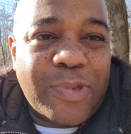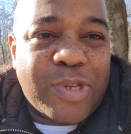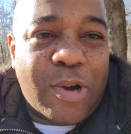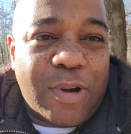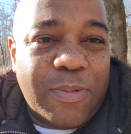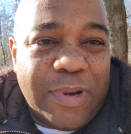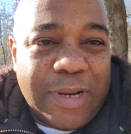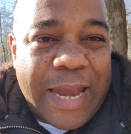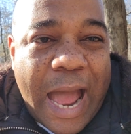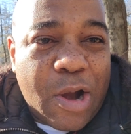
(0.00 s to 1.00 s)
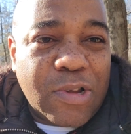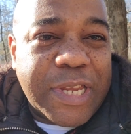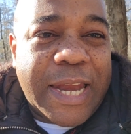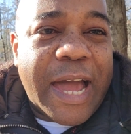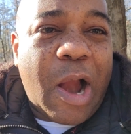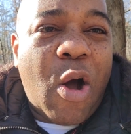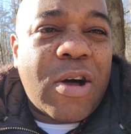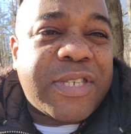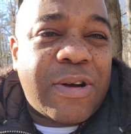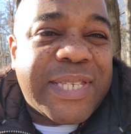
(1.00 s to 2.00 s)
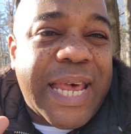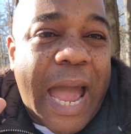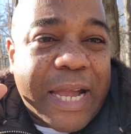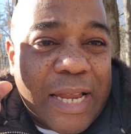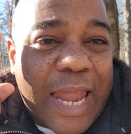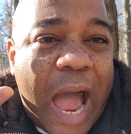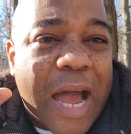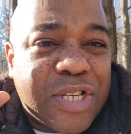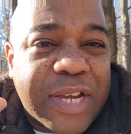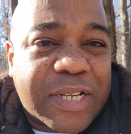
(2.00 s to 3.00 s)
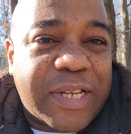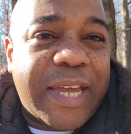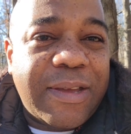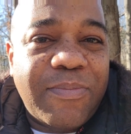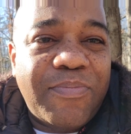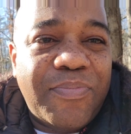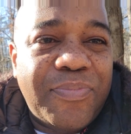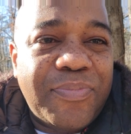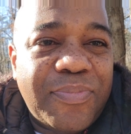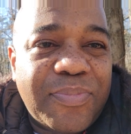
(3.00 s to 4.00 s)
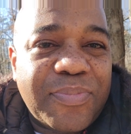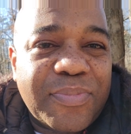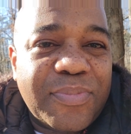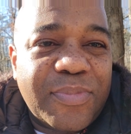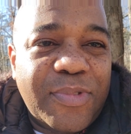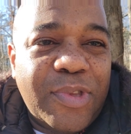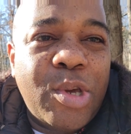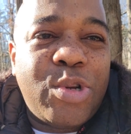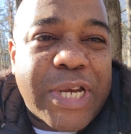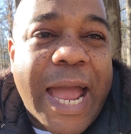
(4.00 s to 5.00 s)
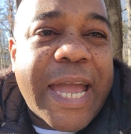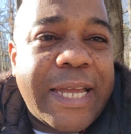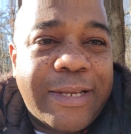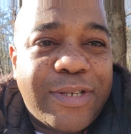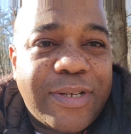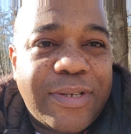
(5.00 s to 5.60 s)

So not only that, also psychologically, you change.